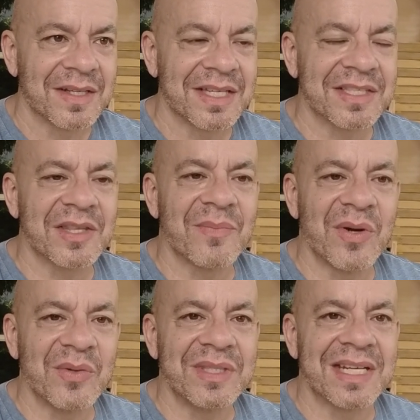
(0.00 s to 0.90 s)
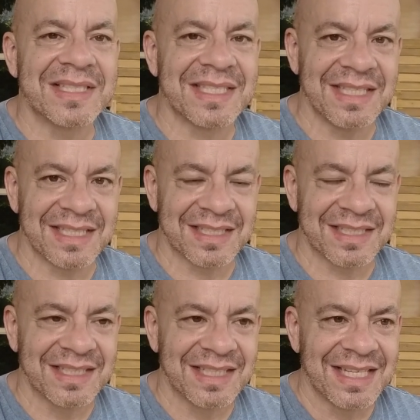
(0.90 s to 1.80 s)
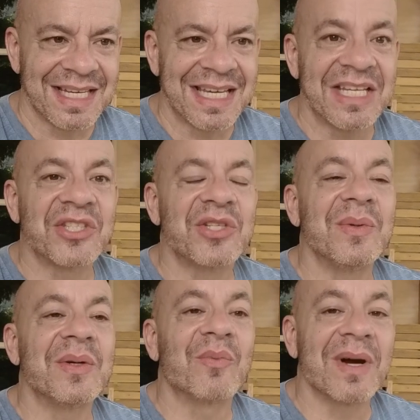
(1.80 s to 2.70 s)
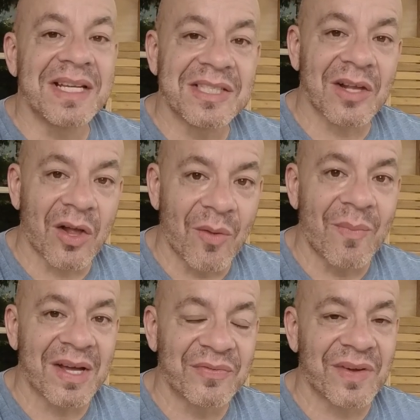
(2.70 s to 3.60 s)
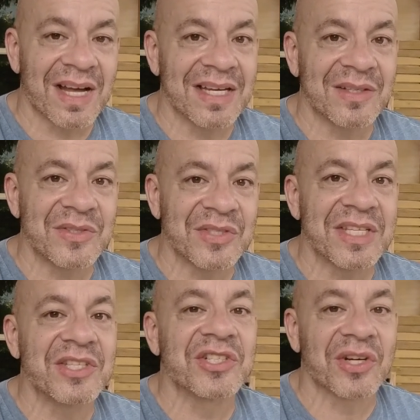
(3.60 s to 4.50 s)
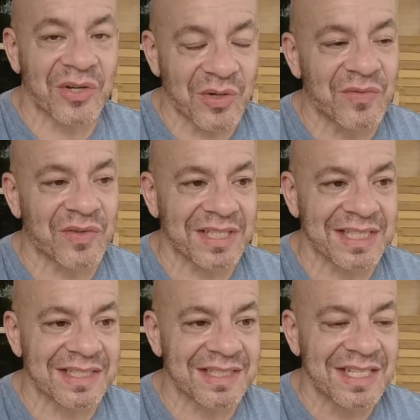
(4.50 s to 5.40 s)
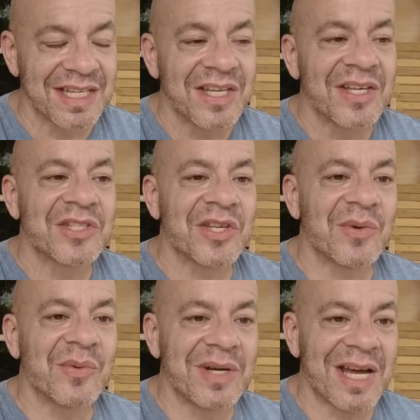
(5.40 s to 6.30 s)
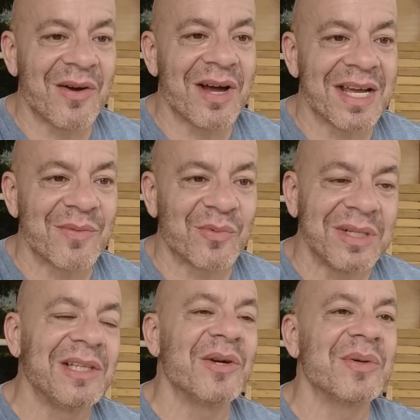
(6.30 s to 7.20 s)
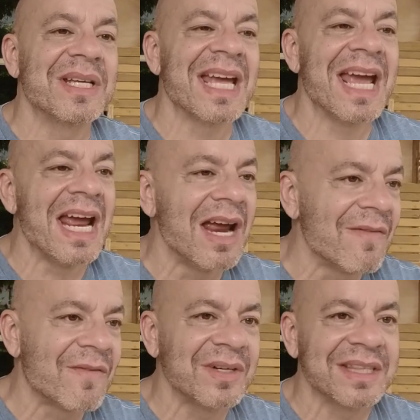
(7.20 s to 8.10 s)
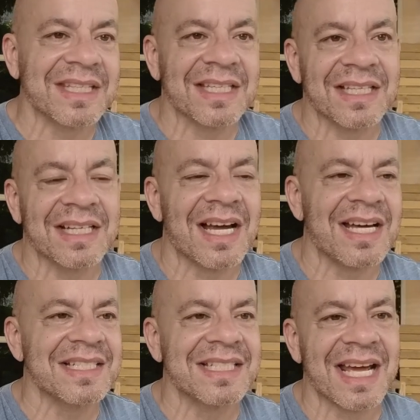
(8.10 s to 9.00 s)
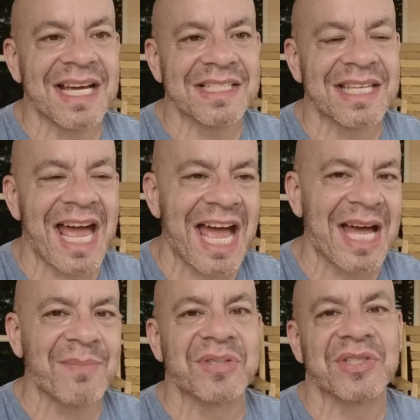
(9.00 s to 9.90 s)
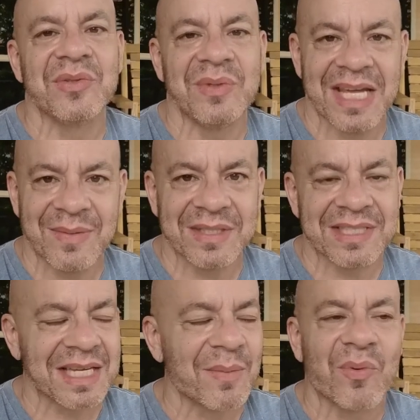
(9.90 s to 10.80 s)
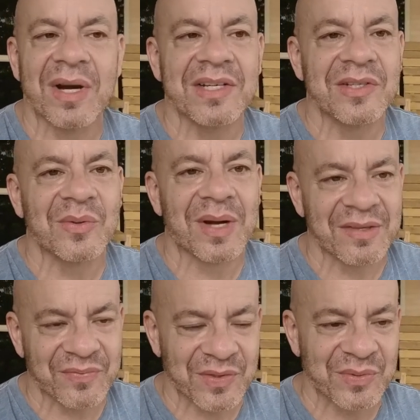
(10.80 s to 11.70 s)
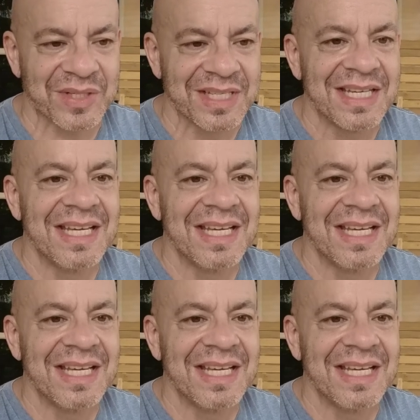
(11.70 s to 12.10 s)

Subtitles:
because of the mode that it's in, is to erase all my files and start over again. So now I am reloading everything, contacts, apps, you name it, it's like a brand new iPhone,